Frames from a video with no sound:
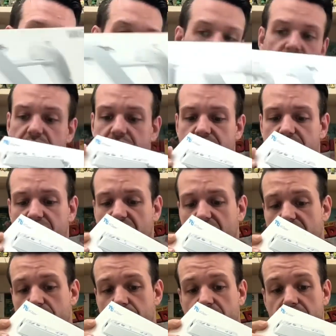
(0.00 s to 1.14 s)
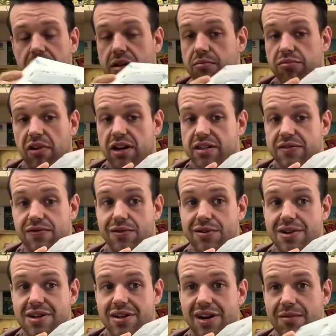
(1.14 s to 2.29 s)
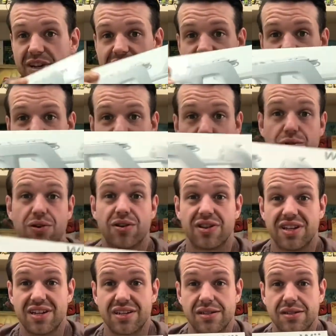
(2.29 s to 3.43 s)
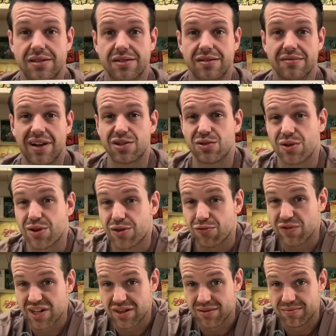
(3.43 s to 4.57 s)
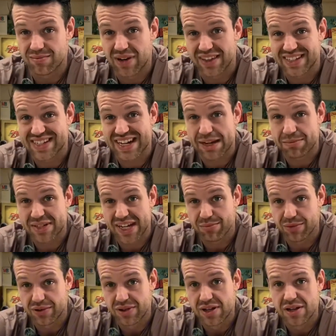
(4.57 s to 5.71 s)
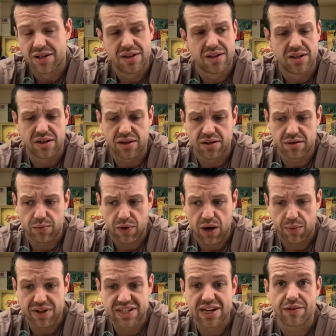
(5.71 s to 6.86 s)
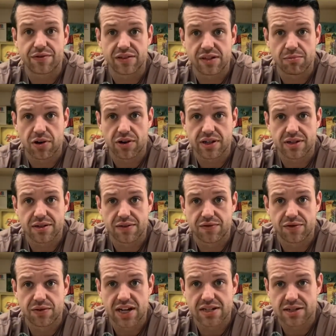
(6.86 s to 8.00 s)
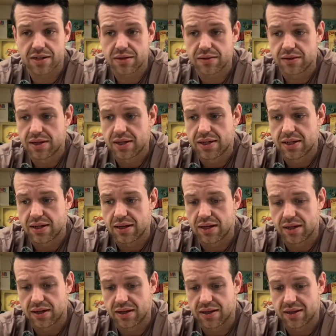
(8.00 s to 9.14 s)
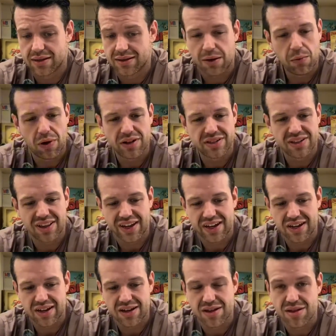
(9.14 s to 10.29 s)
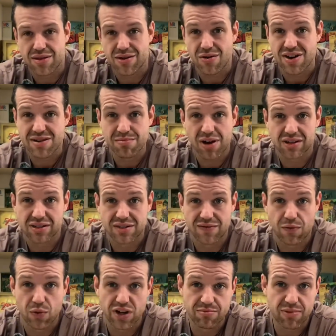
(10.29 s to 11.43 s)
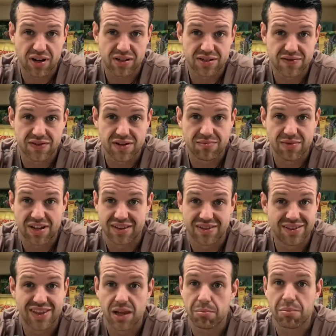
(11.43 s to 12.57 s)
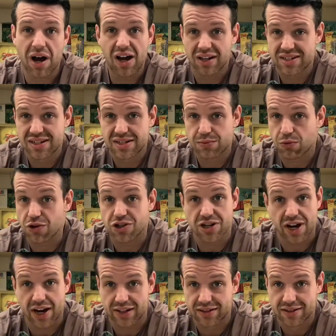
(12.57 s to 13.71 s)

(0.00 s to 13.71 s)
And again, I paid a good price for it. I mean, I saw 3 of them at the same table when I went to that flea market a few days ago, and they wanted like $30, $40 for them, and the boxes were shot.